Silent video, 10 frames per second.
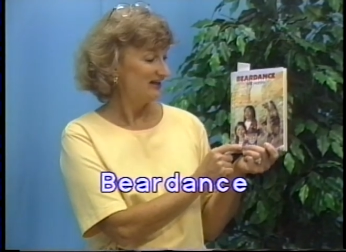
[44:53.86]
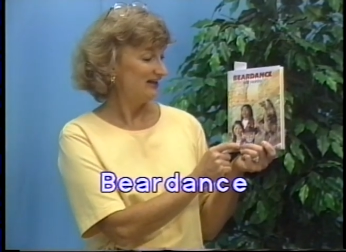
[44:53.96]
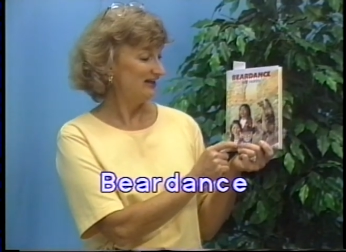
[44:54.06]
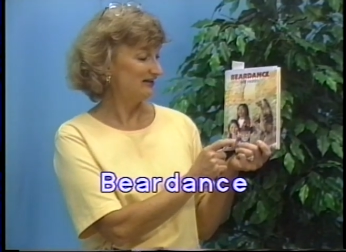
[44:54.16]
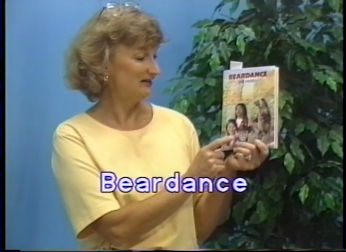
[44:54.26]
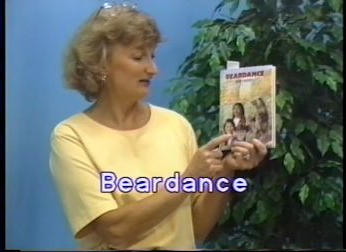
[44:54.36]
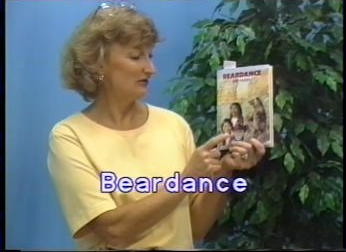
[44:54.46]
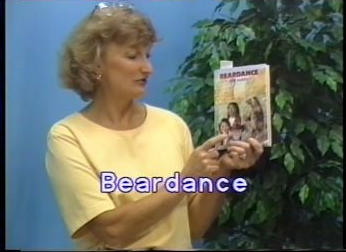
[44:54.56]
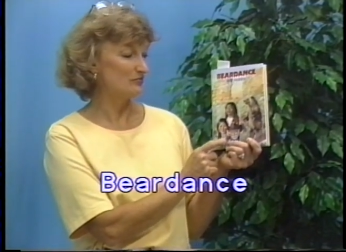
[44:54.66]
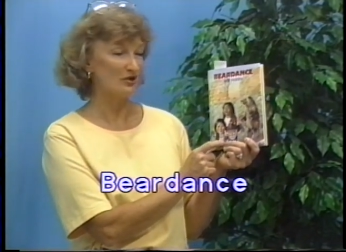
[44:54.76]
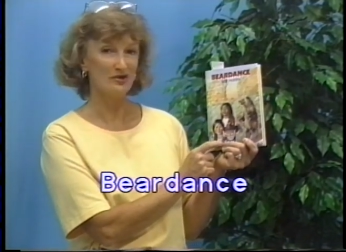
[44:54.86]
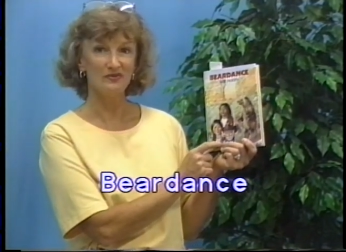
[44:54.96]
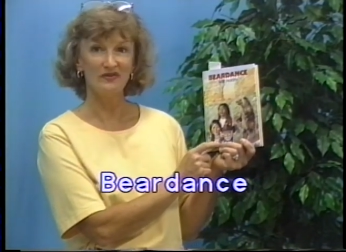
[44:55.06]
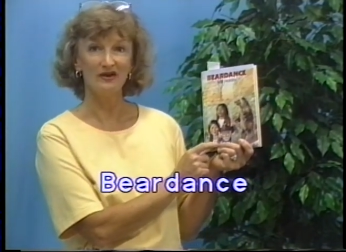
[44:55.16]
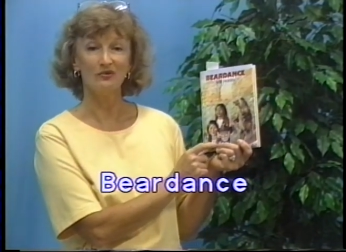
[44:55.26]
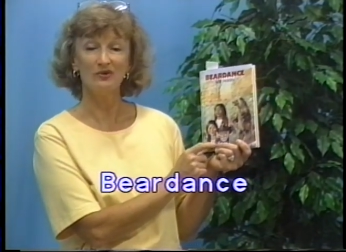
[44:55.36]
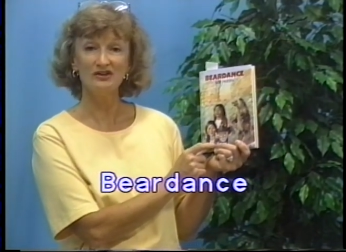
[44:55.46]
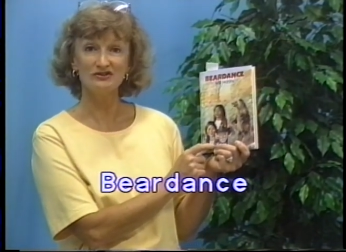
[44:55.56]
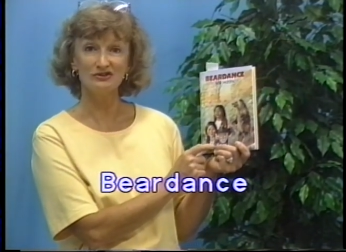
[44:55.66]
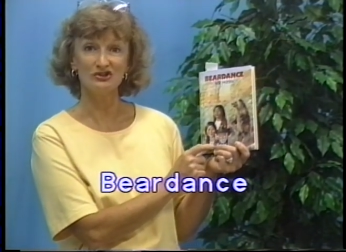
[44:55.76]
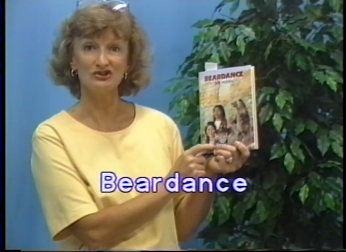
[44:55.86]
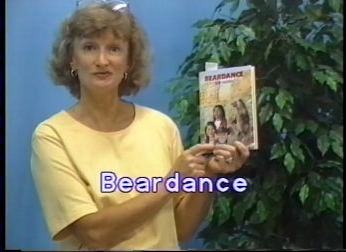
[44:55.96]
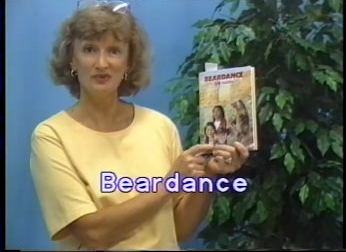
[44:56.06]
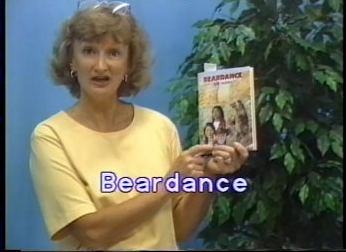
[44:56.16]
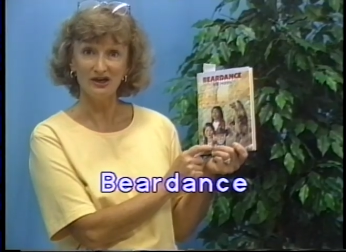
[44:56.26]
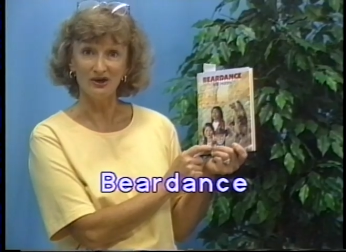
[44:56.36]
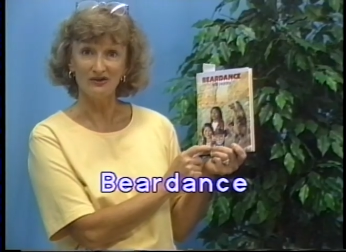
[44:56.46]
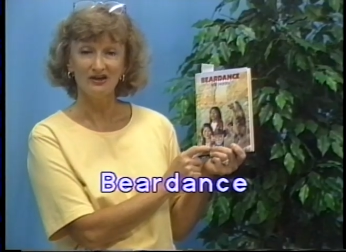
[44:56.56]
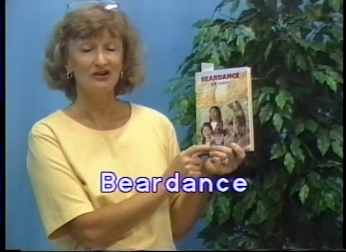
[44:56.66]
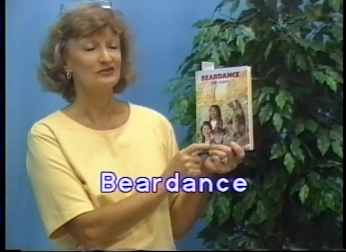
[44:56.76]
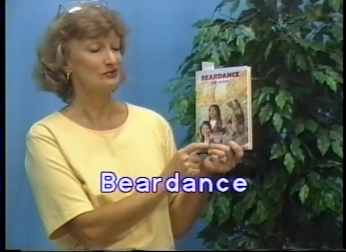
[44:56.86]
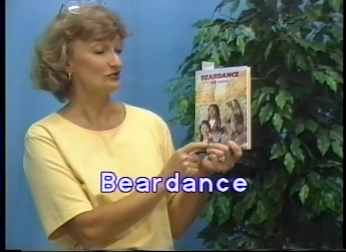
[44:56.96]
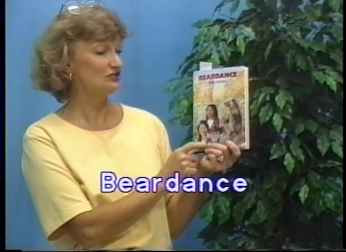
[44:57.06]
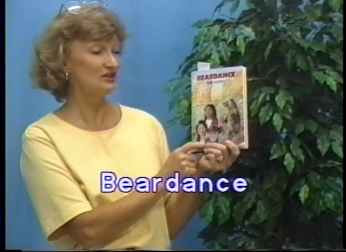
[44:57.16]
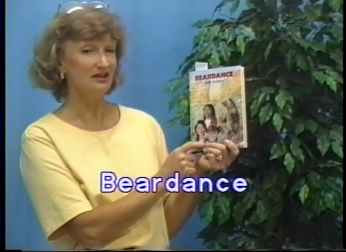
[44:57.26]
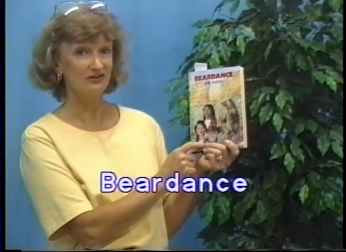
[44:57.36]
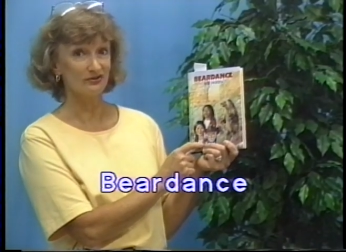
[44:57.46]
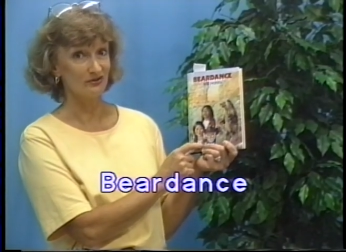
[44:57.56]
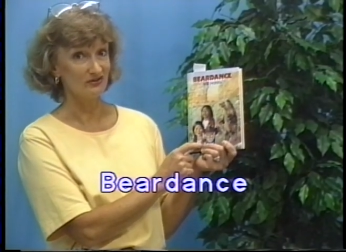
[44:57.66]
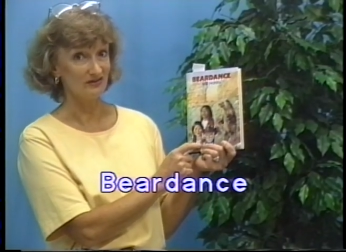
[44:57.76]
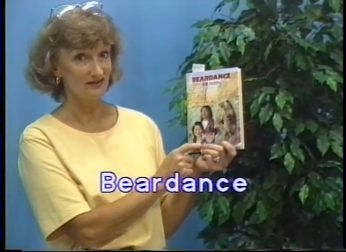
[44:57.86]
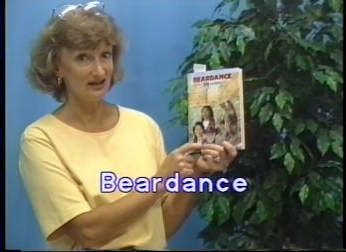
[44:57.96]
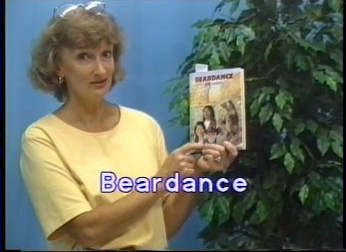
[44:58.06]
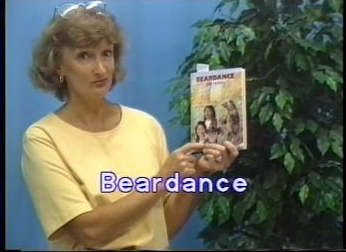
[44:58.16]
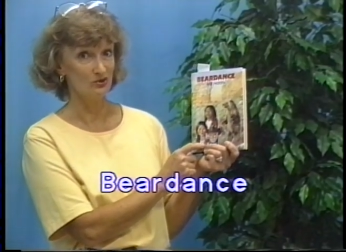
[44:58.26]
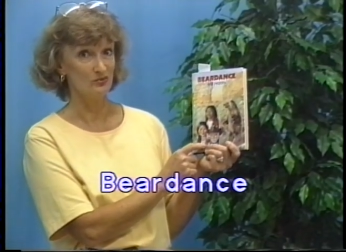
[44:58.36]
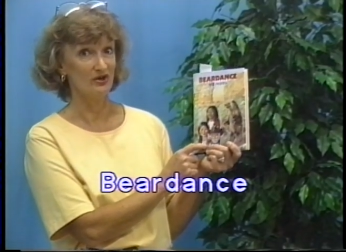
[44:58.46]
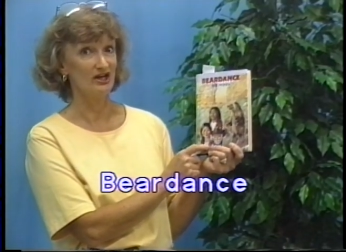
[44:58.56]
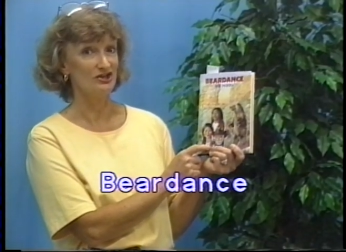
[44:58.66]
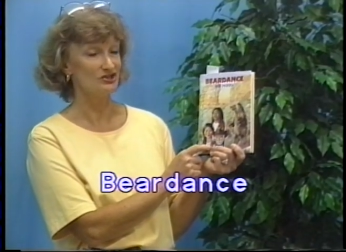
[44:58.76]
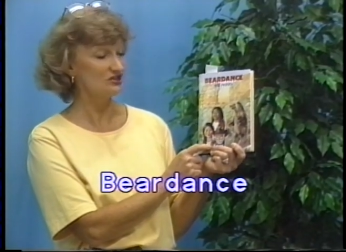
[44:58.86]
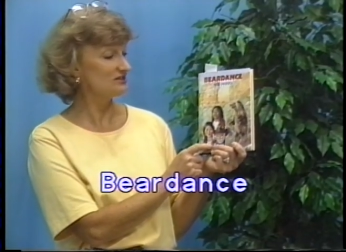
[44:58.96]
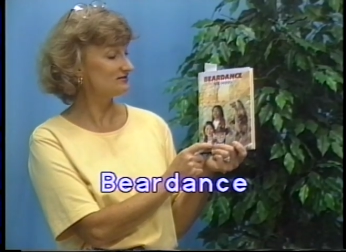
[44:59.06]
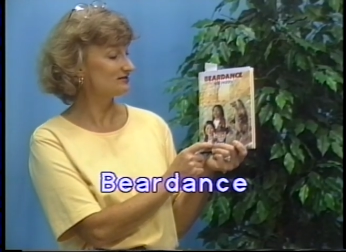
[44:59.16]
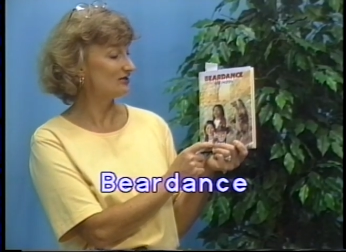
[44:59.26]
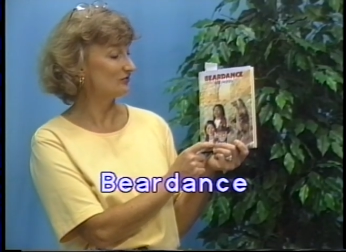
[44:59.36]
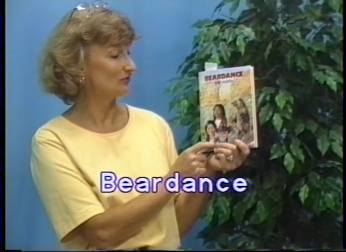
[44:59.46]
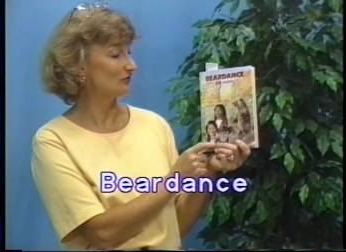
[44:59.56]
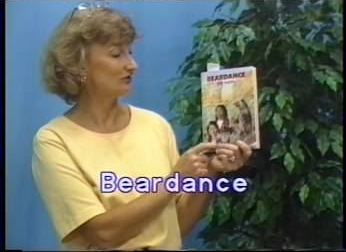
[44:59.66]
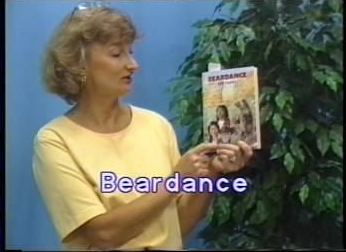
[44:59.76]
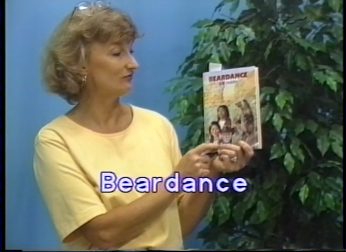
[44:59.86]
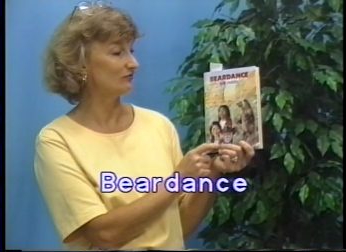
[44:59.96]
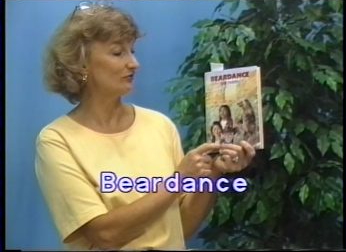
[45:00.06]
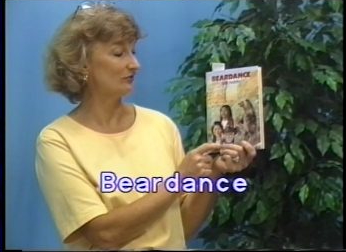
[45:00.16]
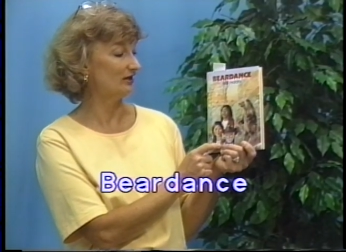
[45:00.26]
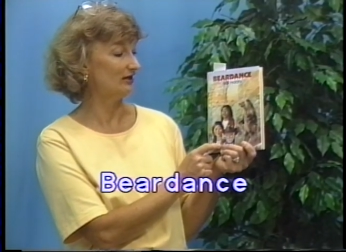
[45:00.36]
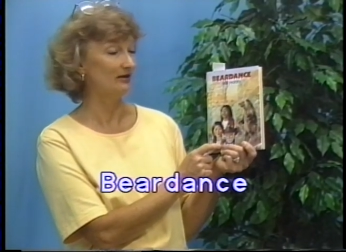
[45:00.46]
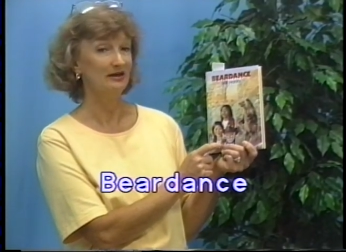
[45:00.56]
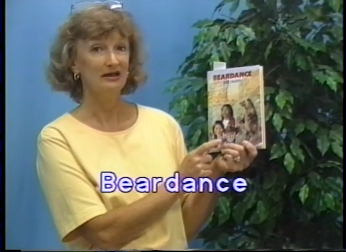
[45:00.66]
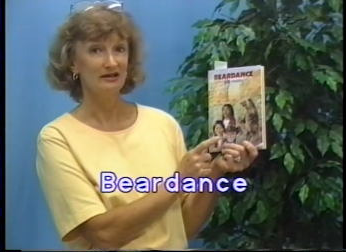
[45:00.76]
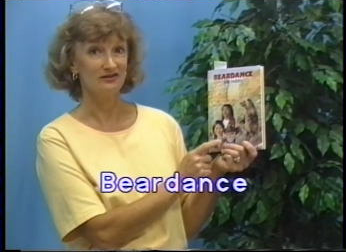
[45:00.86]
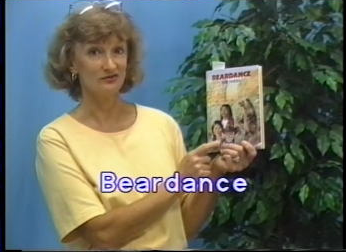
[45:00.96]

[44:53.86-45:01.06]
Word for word: in the department that researches bear. So she has heard the same rumor, and she's down there looking for uh, this